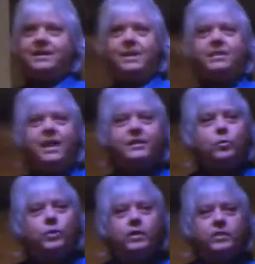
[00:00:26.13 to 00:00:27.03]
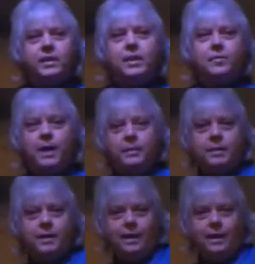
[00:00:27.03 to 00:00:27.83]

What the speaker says: nothing like the real thing, baby,